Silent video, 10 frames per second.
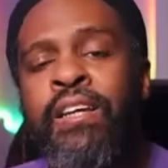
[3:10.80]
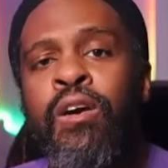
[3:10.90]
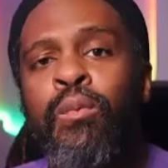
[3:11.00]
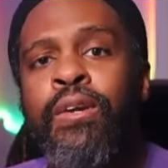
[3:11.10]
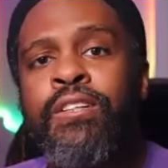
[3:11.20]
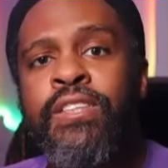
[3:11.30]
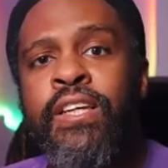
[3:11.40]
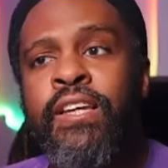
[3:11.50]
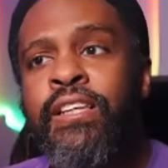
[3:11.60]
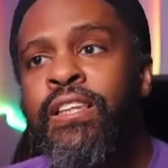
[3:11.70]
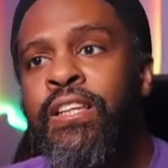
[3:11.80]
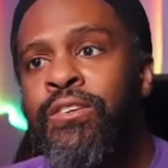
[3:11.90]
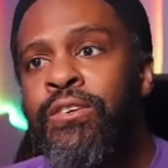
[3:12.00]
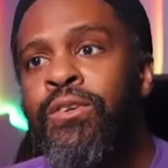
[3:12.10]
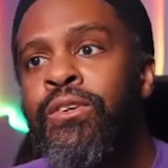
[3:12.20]
We're seeing
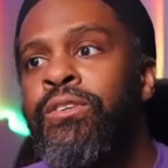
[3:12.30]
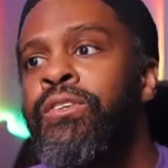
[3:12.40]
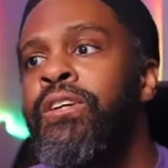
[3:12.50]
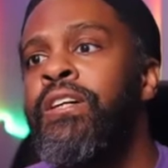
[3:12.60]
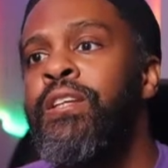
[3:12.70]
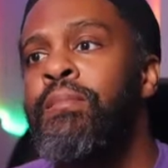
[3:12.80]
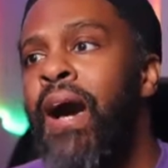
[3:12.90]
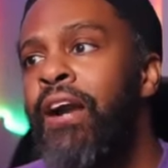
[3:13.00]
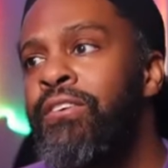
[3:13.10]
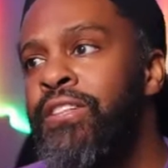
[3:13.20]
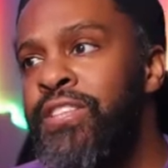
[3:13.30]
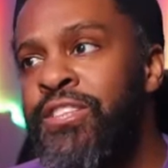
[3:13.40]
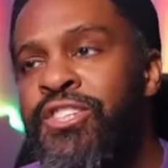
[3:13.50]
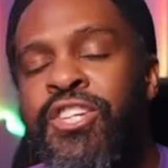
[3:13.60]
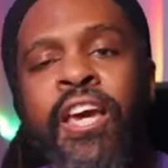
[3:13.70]
literal
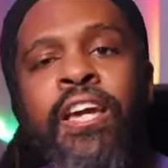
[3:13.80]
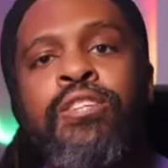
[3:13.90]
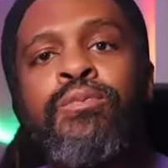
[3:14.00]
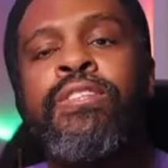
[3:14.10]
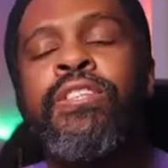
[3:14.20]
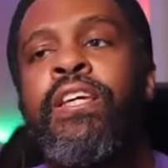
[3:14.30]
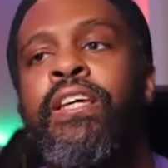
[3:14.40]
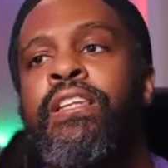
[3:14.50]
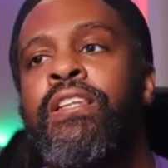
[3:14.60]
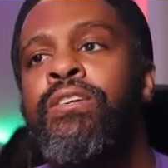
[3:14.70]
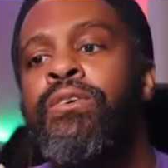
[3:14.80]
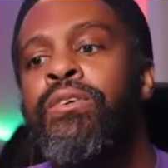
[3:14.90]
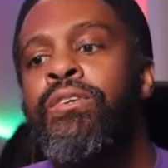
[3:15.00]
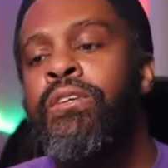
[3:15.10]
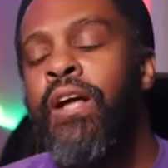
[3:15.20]
democracies change. We're seeing
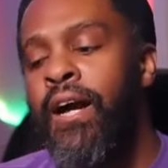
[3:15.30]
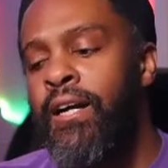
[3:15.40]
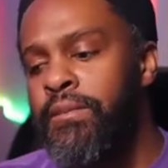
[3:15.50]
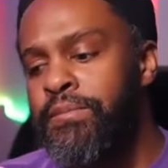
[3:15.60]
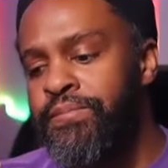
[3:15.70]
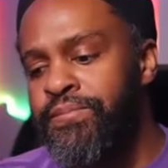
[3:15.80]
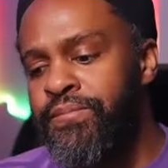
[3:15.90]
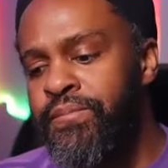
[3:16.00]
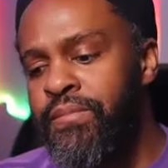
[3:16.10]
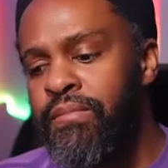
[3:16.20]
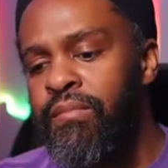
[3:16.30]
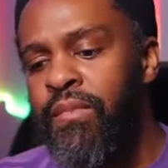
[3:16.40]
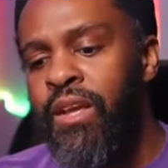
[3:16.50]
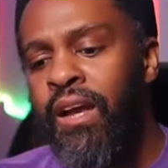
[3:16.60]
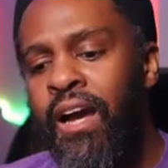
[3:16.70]
literal
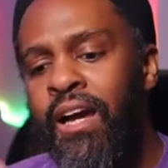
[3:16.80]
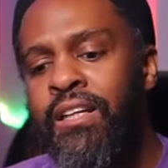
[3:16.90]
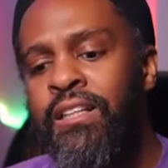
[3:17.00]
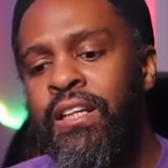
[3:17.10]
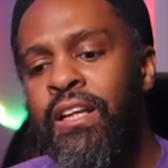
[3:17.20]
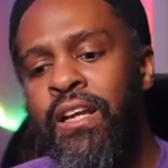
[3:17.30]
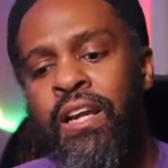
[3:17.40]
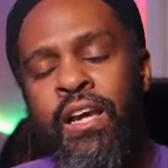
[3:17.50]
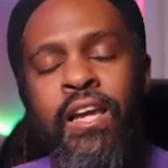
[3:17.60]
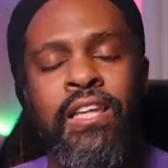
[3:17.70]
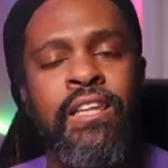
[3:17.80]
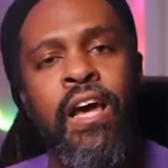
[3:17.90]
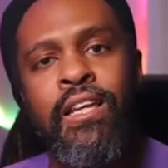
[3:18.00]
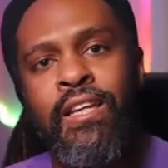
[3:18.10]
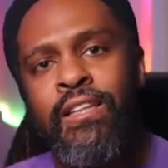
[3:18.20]
uh,
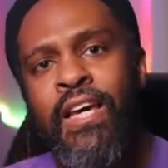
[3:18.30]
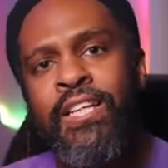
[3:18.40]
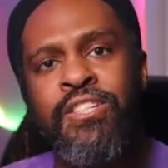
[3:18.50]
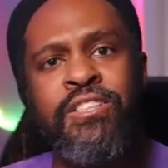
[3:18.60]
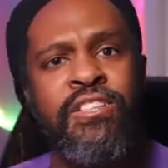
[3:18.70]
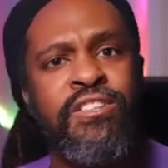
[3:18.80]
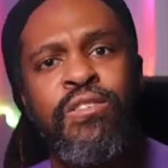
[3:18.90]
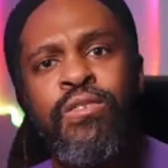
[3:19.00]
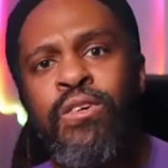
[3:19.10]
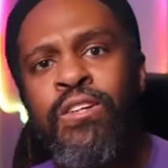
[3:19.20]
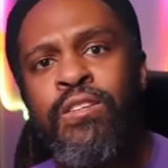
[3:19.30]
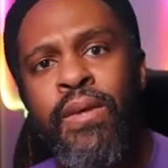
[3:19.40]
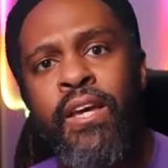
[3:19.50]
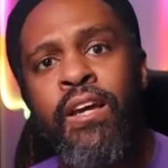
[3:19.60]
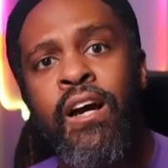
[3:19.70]
elections and so forth
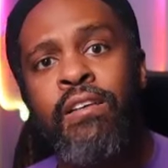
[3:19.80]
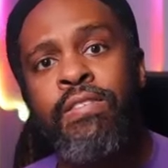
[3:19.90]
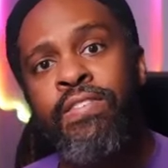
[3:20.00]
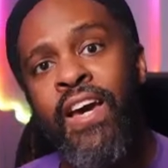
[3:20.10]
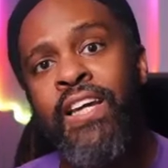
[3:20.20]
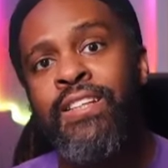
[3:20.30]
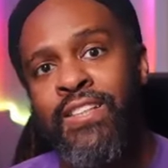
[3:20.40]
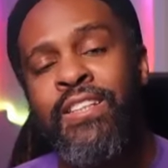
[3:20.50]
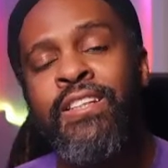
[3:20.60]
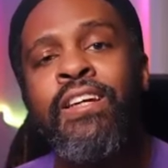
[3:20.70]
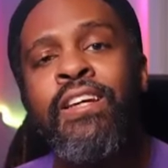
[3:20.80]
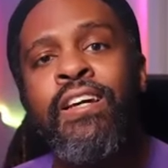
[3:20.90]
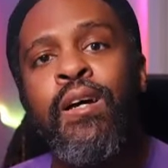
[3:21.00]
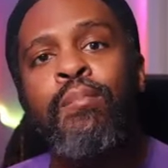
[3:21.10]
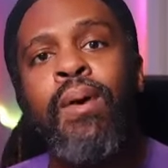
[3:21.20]
being affected
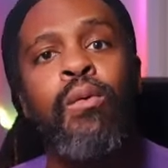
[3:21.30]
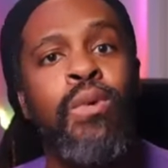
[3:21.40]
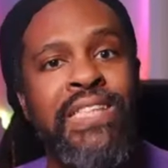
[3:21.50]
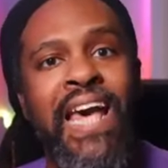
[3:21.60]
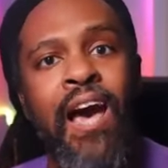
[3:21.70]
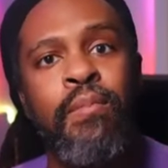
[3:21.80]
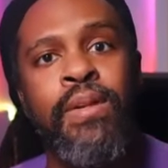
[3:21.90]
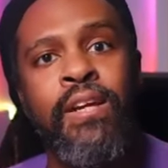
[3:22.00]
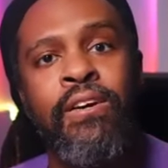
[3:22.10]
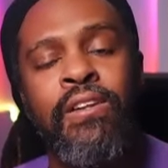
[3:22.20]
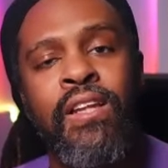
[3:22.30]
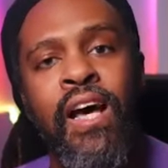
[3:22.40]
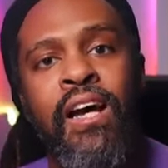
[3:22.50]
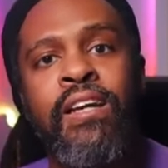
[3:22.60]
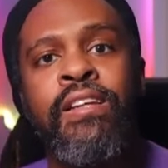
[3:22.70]
by what's happening
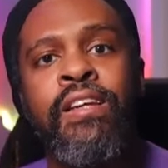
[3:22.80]
online.